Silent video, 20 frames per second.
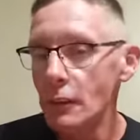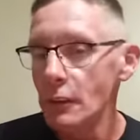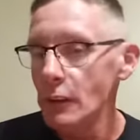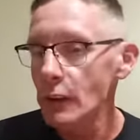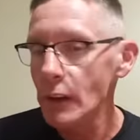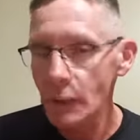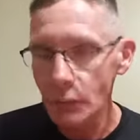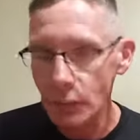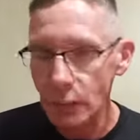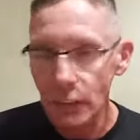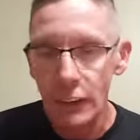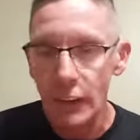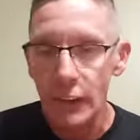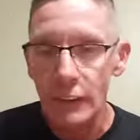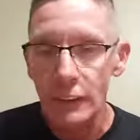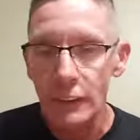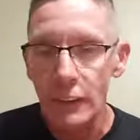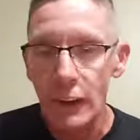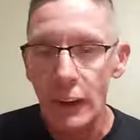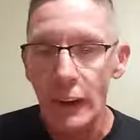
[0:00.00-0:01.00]
everything
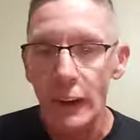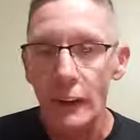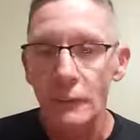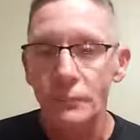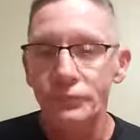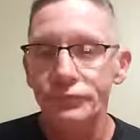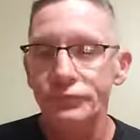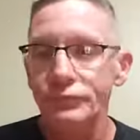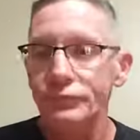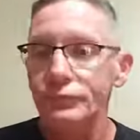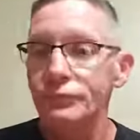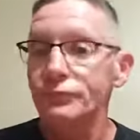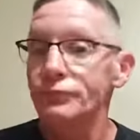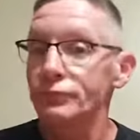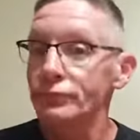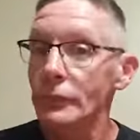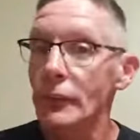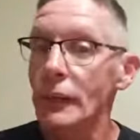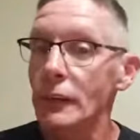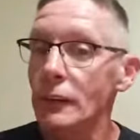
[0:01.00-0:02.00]
like that.
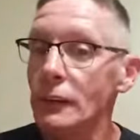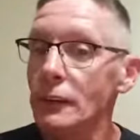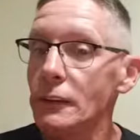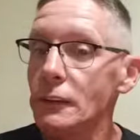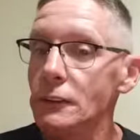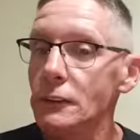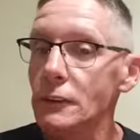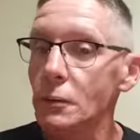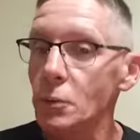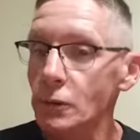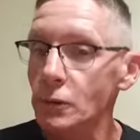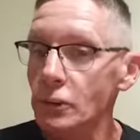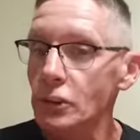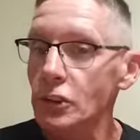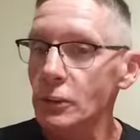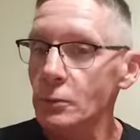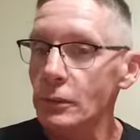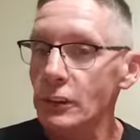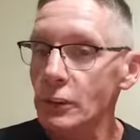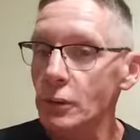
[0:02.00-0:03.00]
So what's she
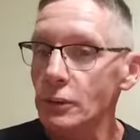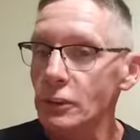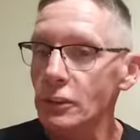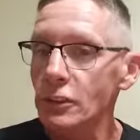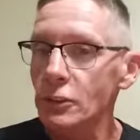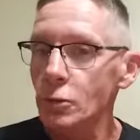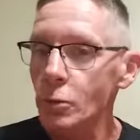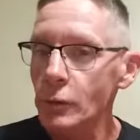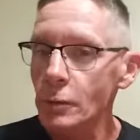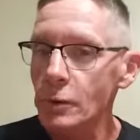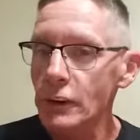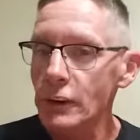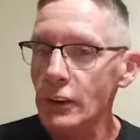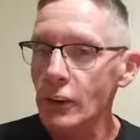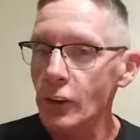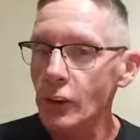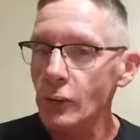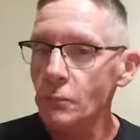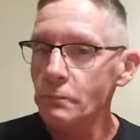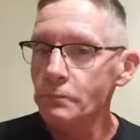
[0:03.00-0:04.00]
been doing since we've been
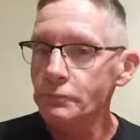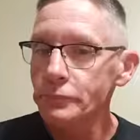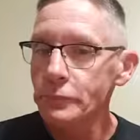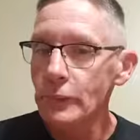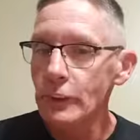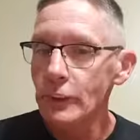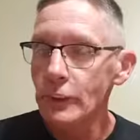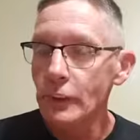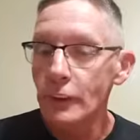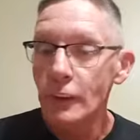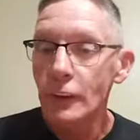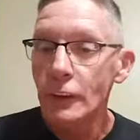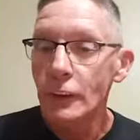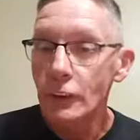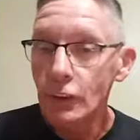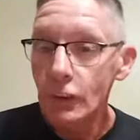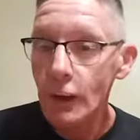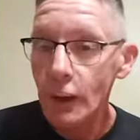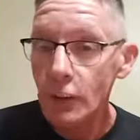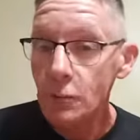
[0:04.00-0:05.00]
home?
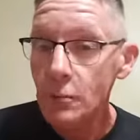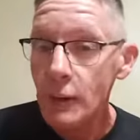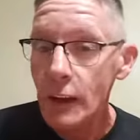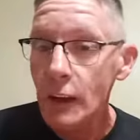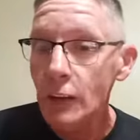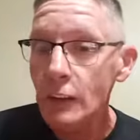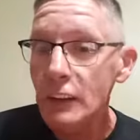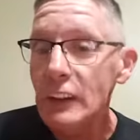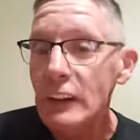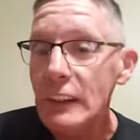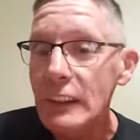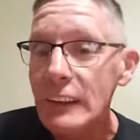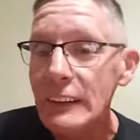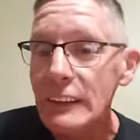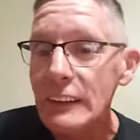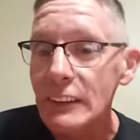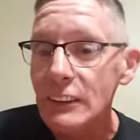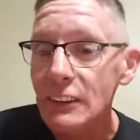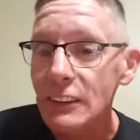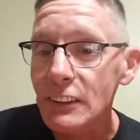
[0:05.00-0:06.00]
She asked me how to
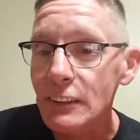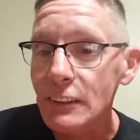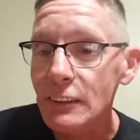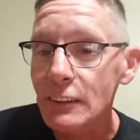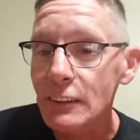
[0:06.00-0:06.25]
cleanse